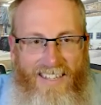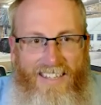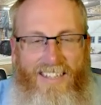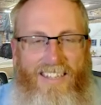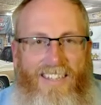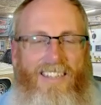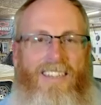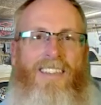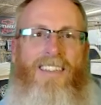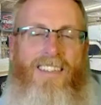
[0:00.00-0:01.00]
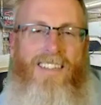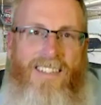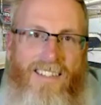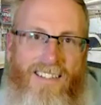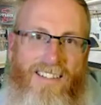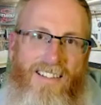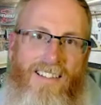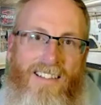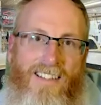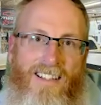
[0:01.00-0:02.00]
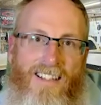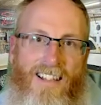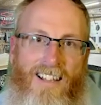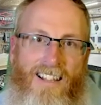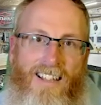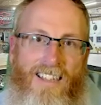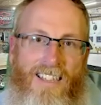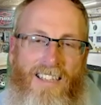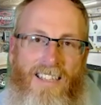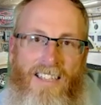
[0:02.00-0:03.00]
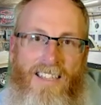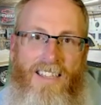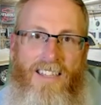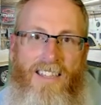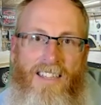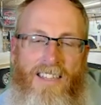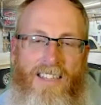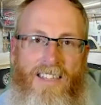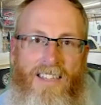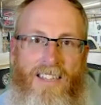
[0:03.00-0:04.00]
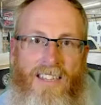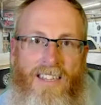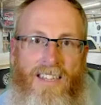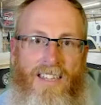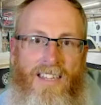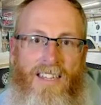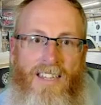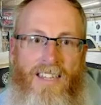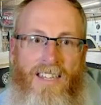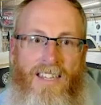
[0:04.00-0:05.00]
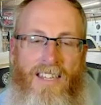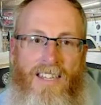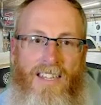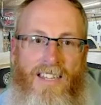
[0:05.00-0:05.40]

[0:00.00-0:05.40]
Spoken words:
No words are spoken by the person on screen.